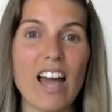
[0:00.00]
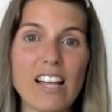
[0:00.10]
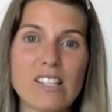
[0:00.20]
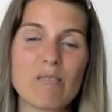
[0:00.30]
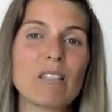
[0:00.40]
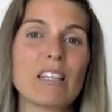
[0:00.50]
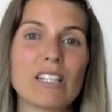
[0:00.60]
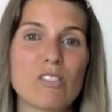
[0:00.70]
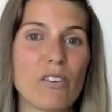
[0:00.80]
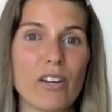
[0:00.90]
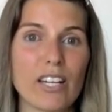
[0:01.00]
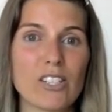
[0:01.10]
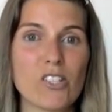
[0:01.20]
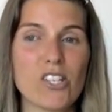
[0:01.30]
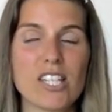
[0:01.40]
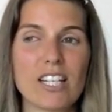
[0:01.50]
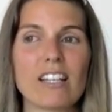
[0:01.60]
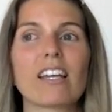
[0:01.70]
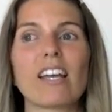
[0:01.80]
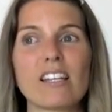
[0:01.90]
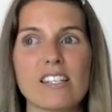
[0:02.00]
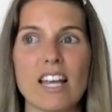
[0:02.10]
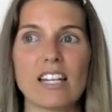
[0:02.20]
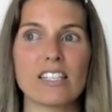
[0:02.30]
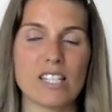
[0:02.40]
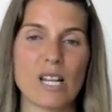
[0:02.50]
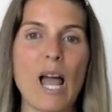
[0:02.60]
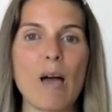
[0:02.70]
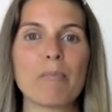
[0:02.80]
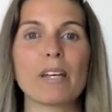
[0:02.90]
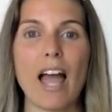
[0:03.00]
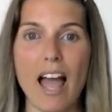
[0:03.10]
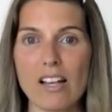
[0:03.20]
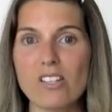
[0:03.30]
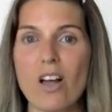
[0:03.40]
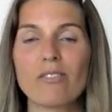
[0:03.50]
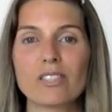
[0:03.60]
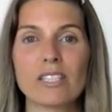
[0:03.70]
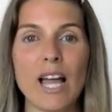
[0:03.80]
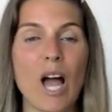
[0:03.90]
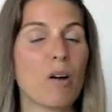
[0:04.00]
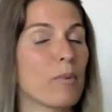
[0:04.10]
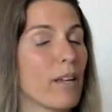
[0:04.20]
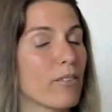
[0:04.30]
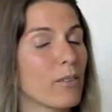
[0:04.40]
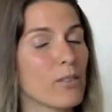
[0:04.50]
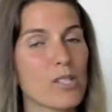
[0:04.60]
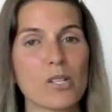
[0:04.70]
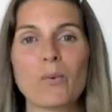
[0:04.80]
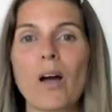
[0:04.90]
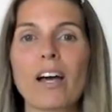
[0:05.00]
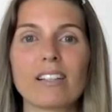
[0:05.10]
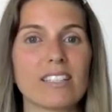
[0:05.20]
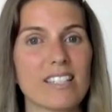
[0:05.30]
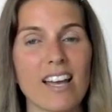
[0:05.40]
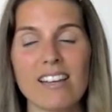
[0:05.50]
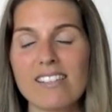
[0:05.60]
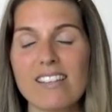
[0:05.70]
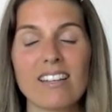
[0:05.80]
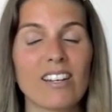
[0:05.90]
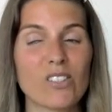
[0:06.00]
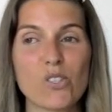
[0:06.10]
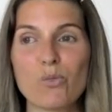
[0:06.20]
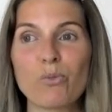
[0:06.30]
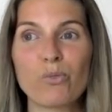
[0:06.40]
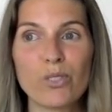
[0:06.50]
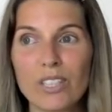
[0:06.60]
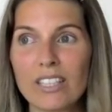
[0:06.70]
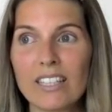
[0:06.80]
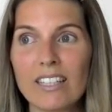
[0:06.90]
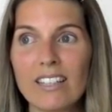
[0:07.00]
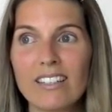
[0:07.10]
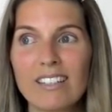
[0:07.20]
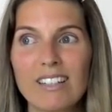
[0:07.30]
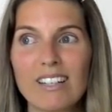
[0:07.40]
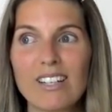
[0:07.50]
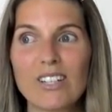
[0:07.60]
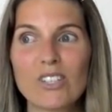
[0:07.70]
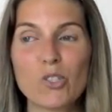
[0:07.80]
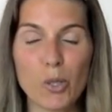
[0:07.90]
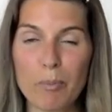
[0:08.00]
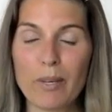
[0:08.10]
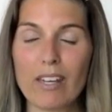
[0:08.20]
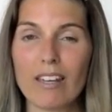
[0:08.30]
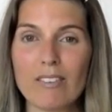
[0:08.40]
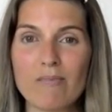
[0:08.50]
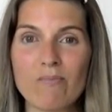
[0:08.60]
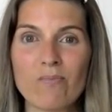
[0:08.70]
that's something that's very interesting. Like I said, it doesn't happen as often now, but every once in a while it does, and it's really trippy.